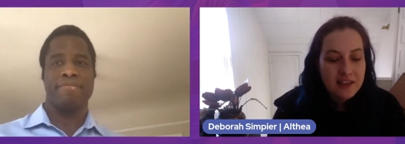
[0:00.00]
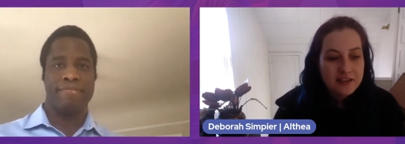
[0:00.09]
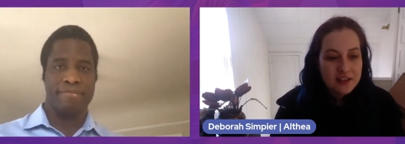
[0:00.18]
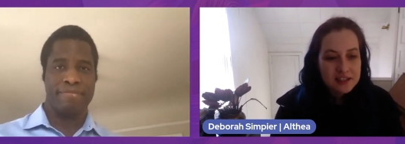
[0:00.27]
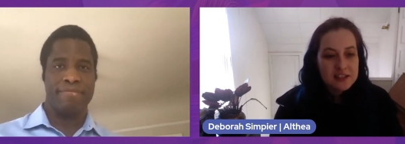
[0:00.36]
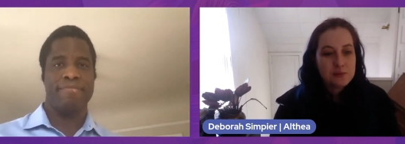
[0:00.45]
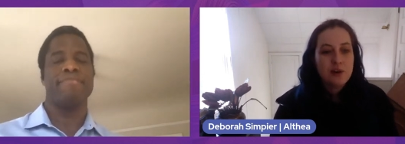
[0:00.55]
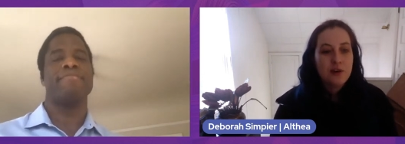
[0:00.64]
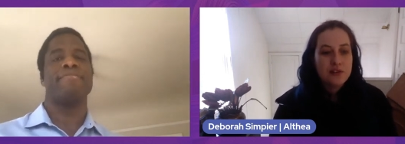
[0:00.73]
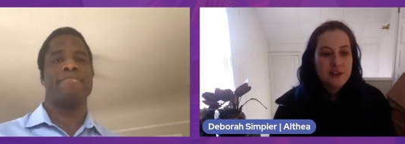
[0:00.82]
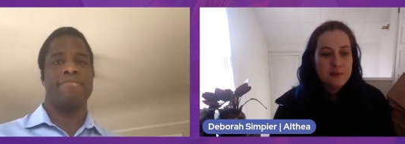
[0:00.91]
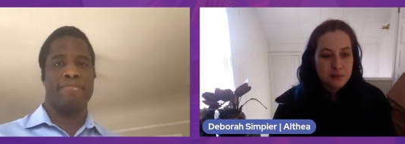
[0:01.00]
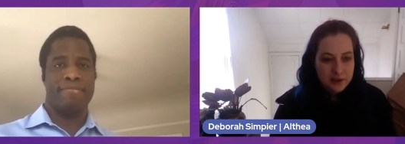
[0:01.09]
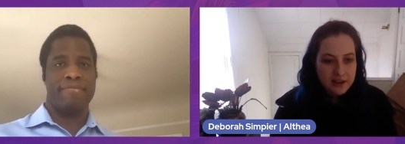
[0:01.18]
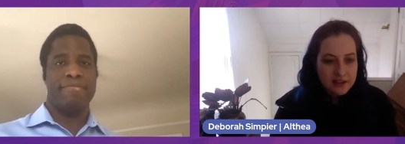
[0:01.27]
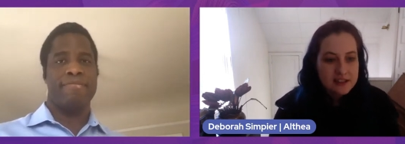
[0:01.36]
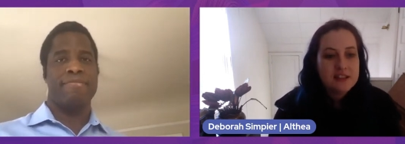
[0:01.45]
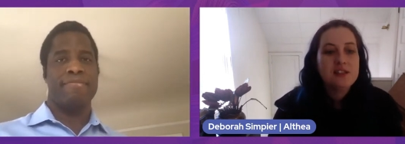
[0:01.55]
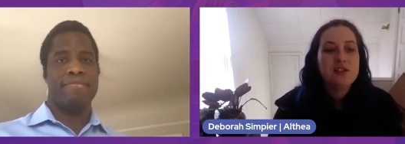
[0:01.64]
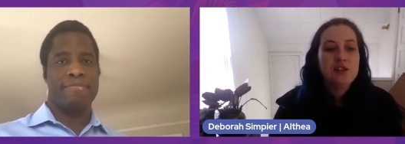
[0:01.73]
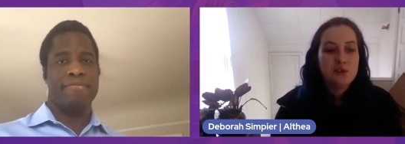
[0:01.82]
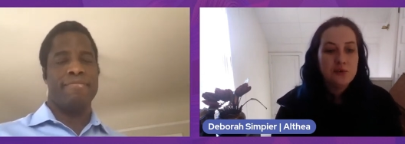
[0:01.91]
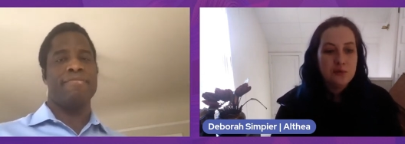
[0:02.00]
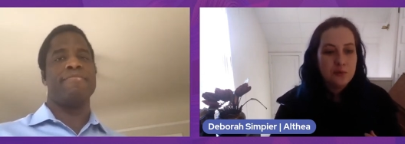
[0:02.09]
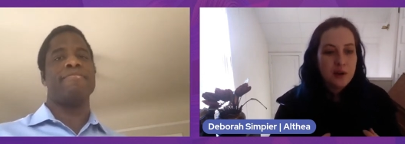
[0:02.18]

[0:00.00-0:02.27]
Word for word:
Speaker 1: And this is what Althea brings to